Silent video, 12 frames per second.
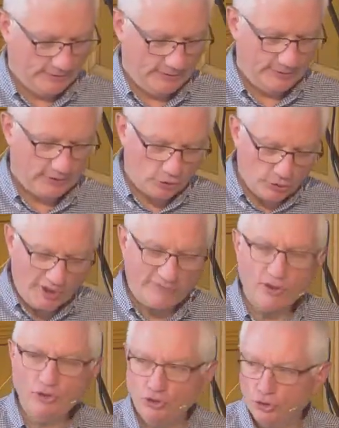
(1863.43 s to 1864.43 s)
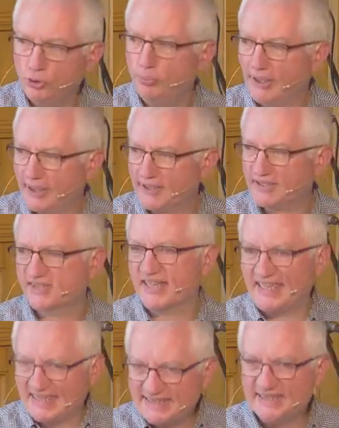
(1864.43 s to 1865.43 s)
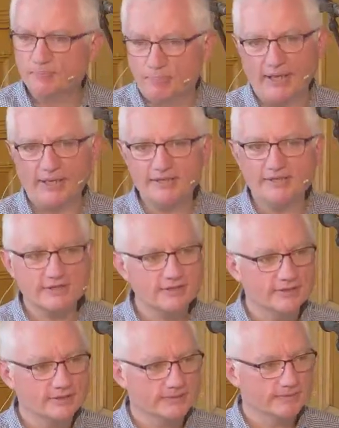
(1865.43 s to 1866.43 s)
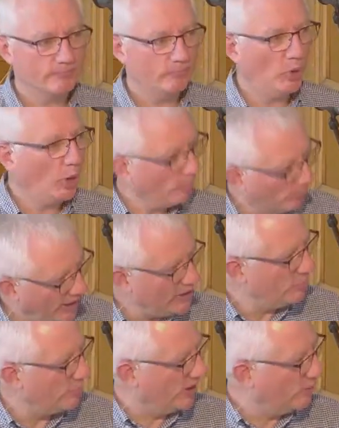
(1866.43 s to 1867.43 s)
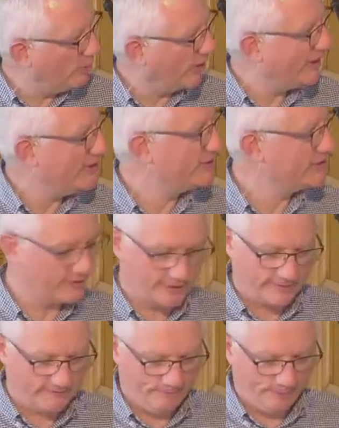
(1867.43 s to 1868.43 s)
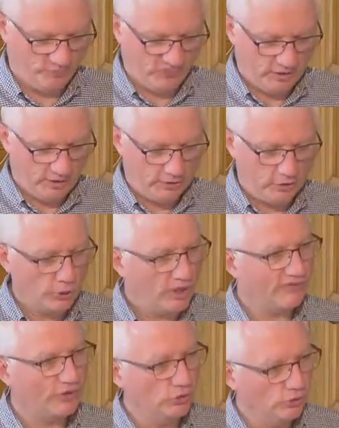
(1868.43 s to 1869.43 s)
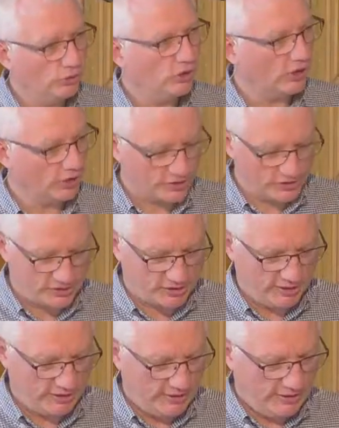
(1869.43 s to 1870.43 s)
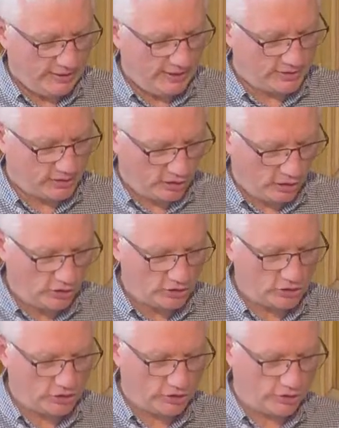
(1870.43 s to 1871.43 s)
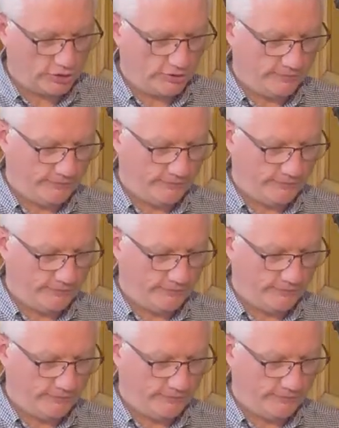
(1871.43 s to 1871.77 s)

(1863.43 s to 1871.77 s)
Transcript: that whoever you bless is blessed, not might be, but is. And whoever you curse is cursed.